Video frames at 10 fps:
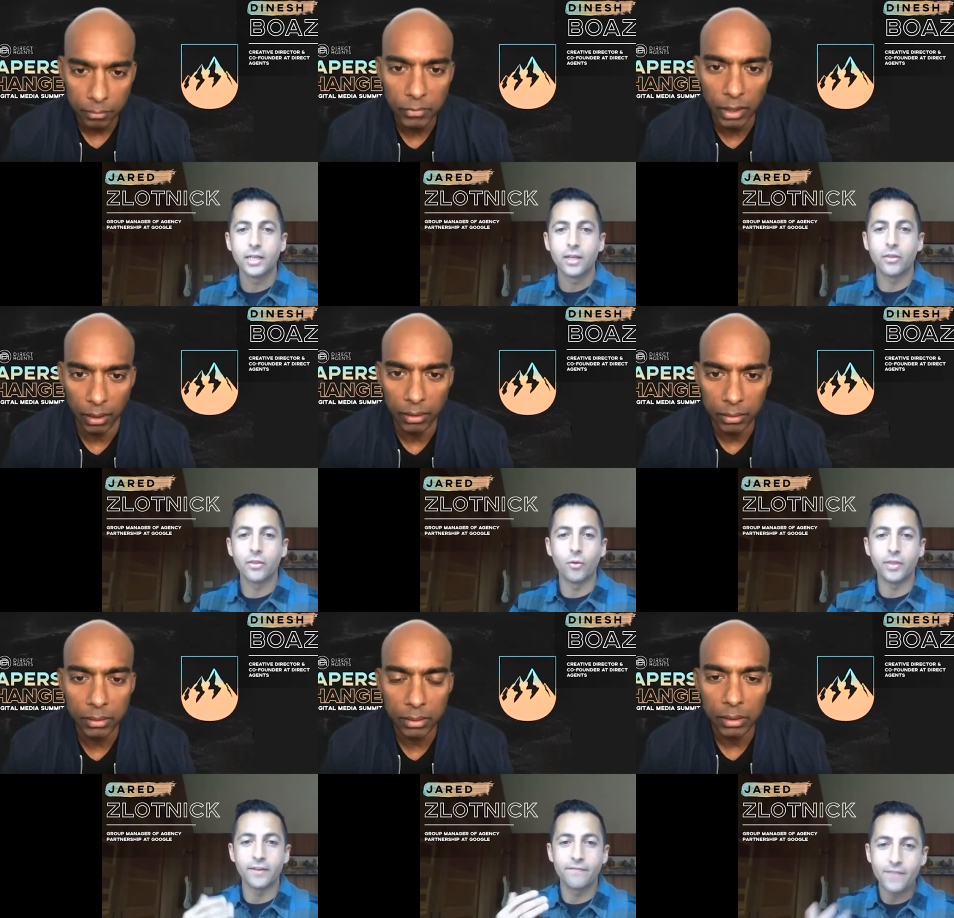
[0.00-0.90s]
Speaker 1: yeah. the,
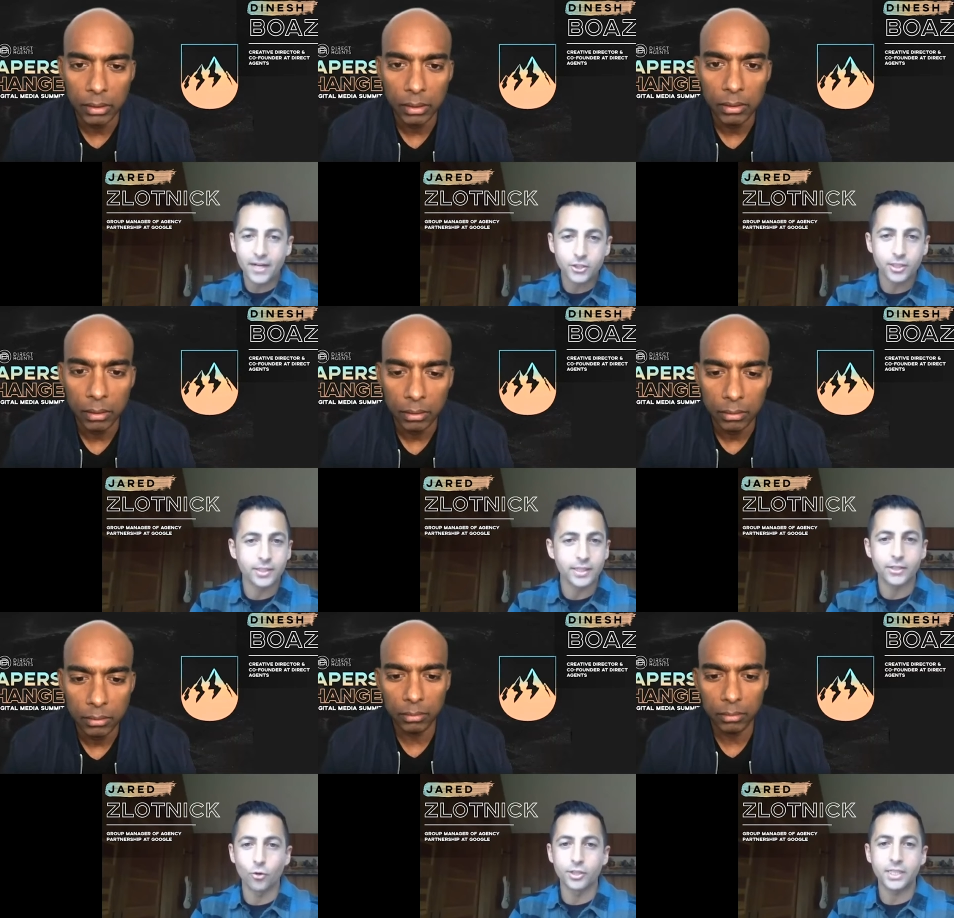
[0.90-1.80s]
the affection
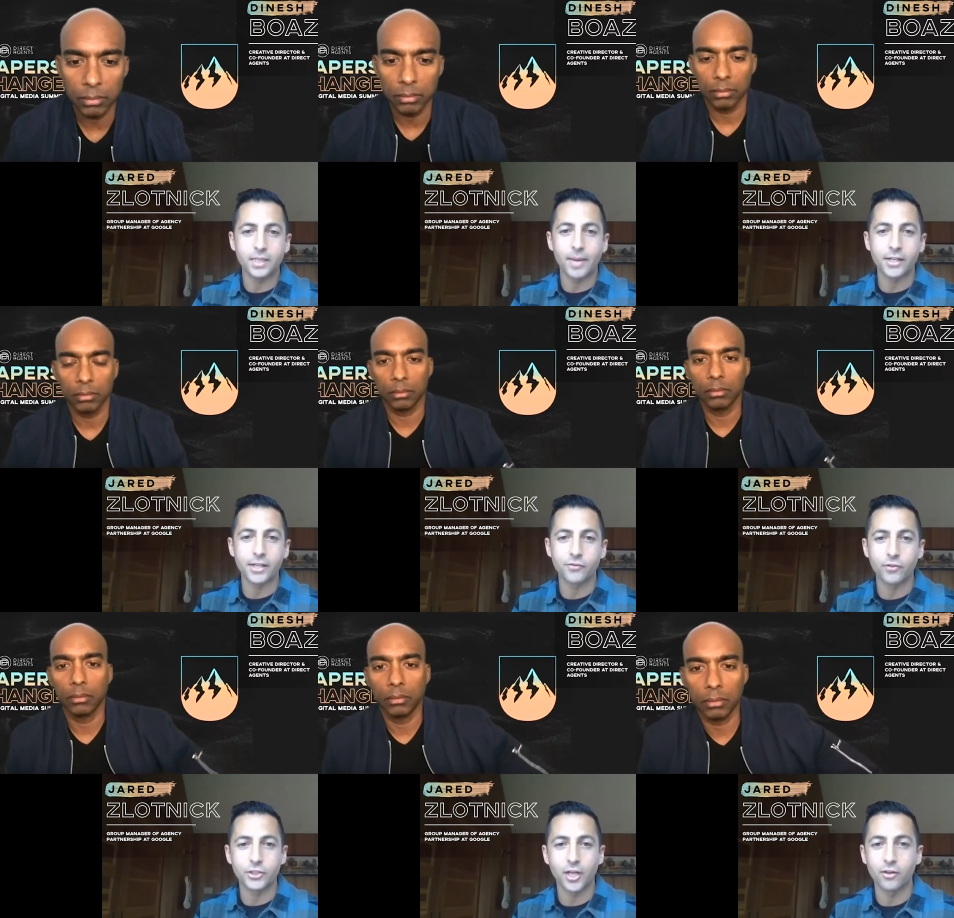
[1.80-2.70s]
that your team has for
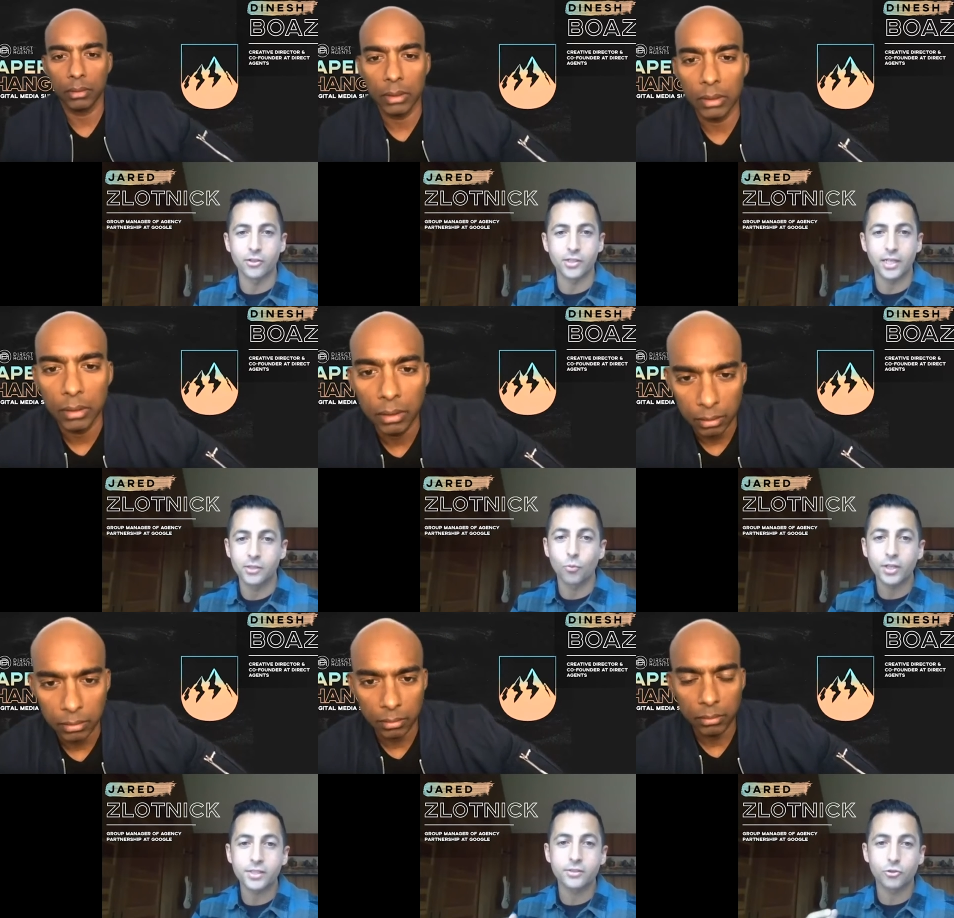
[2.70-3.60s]
each other is
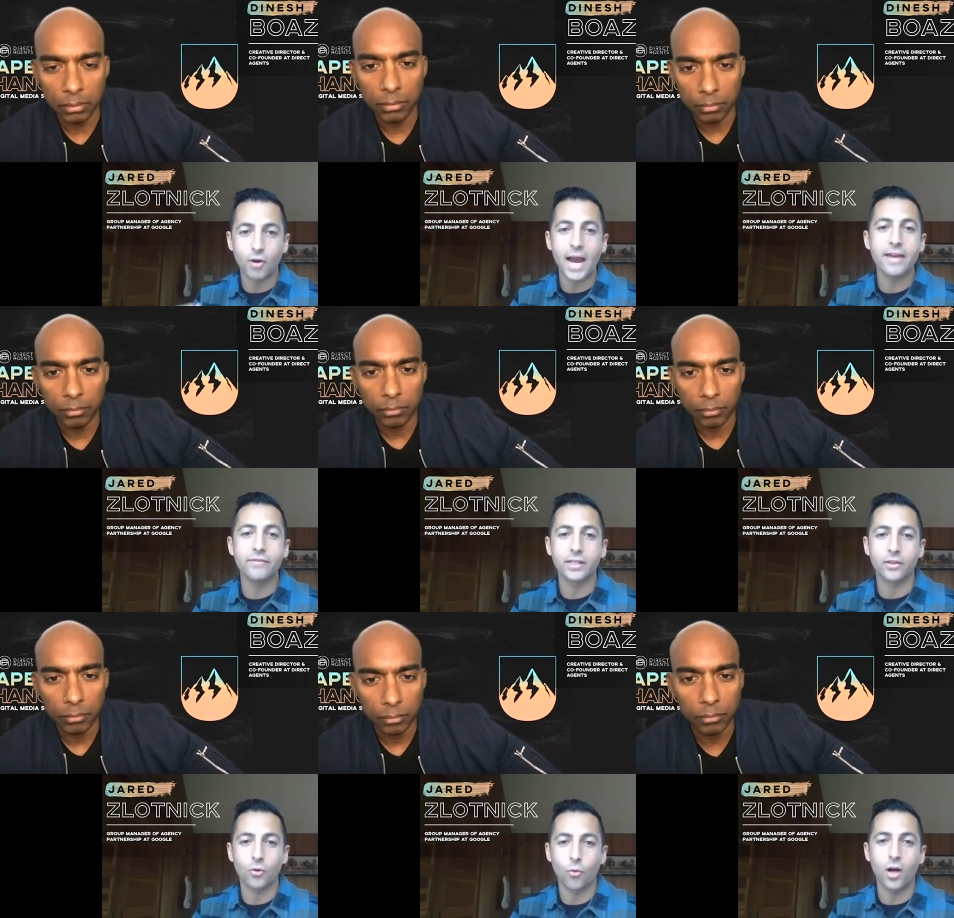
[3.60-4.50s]
what's driving
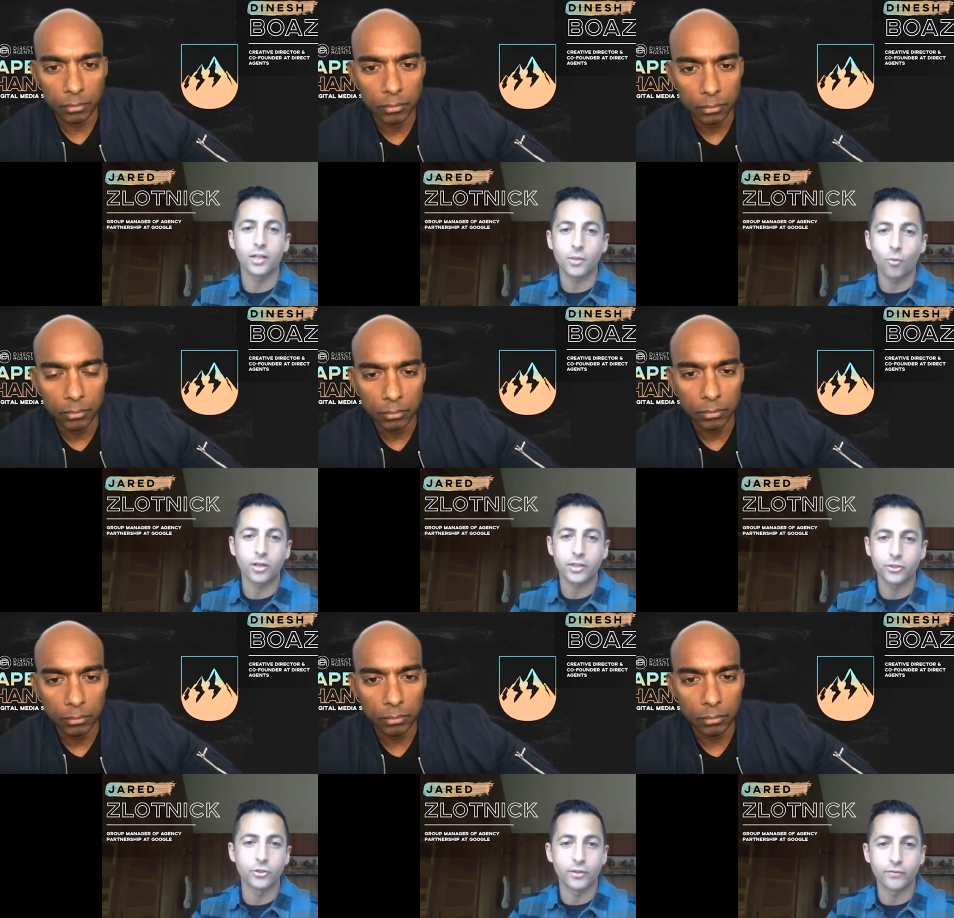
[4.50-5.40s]
the quality work that
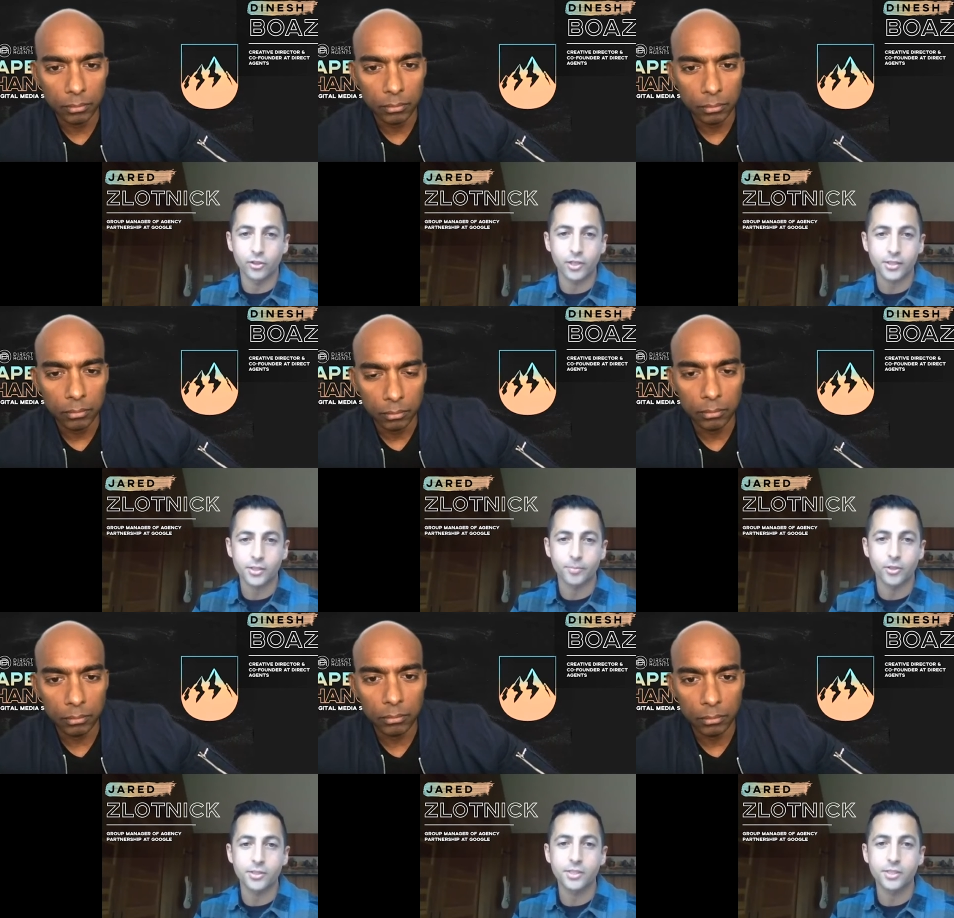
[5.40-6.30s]
you're doing for your
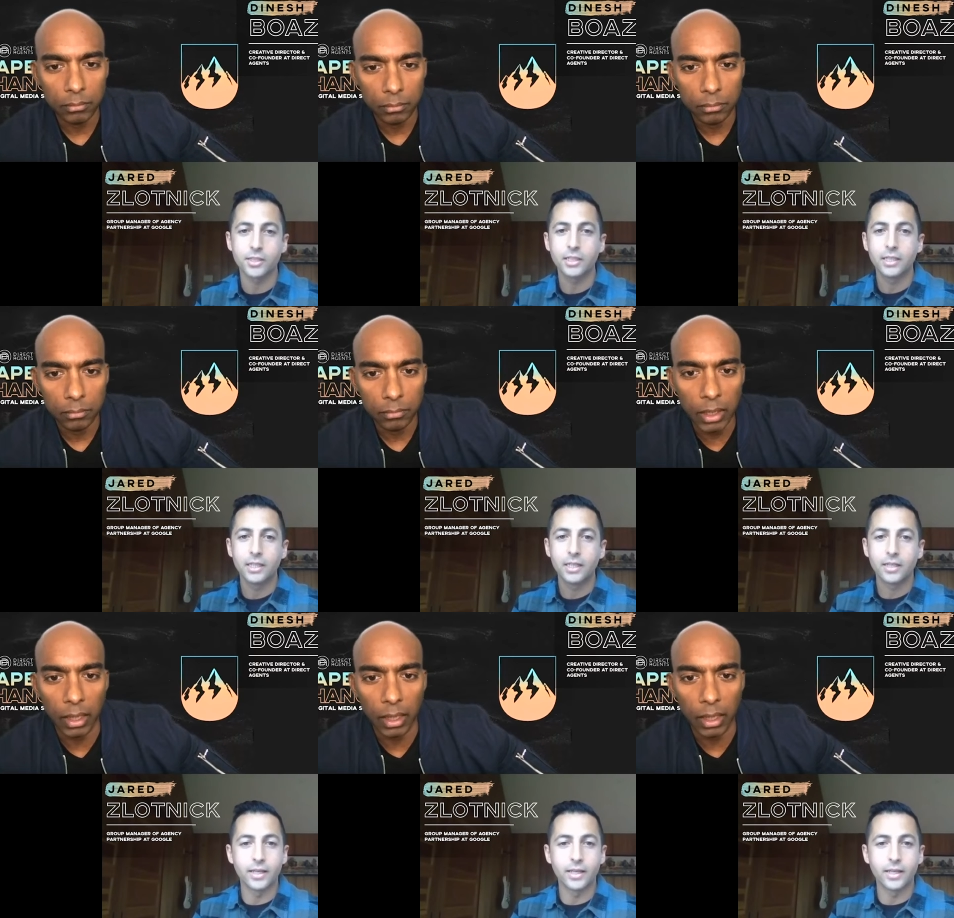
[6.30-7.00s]
customers yeah.